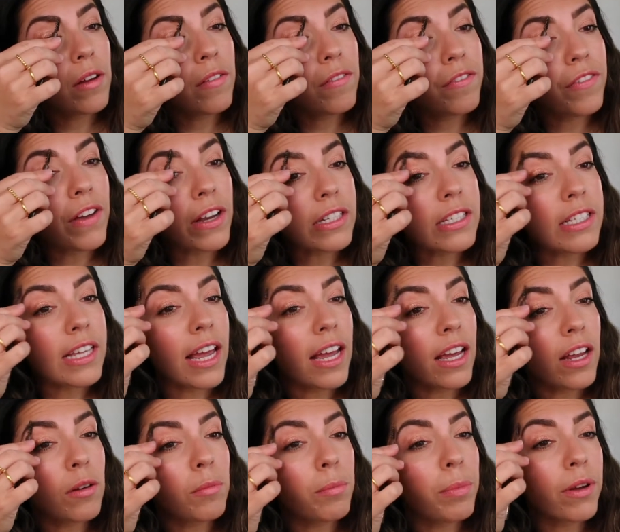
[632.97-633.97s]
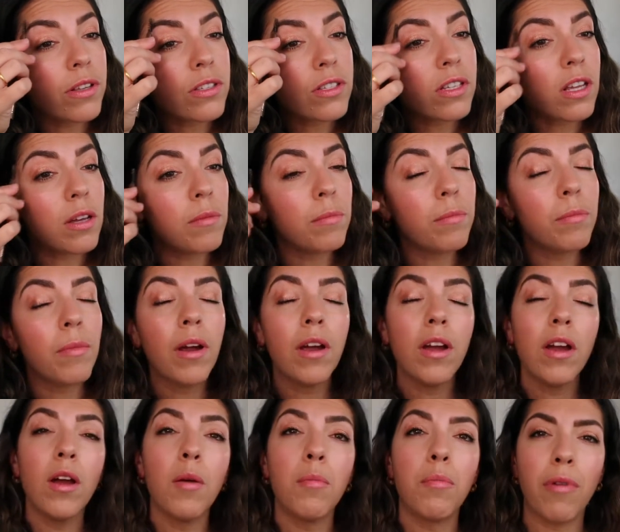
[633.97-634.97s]
fix it and put some
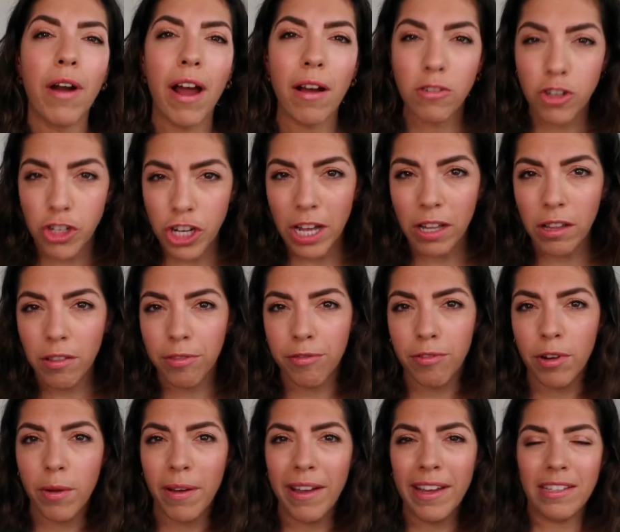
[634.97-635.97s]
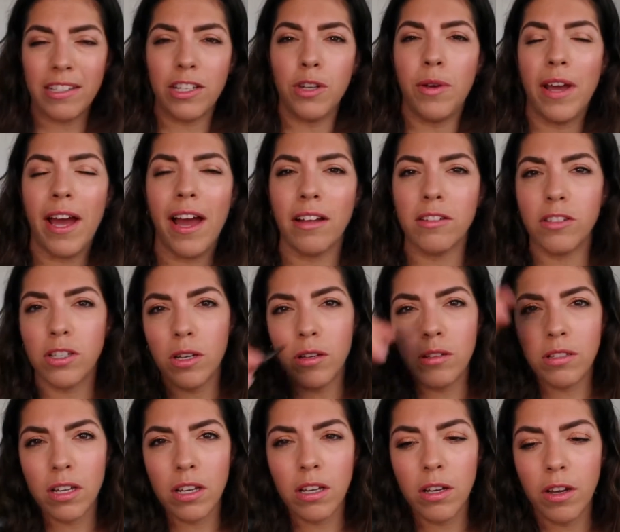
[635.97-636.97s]
brow gel through it, you can do,
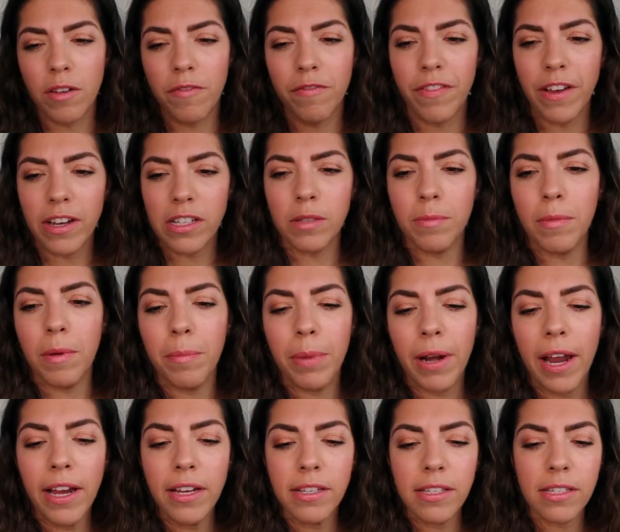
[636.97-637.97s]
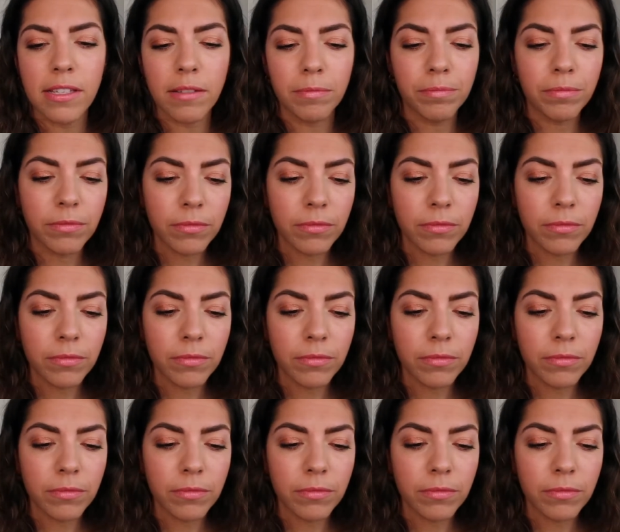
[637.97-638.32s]
so you can fix them in place,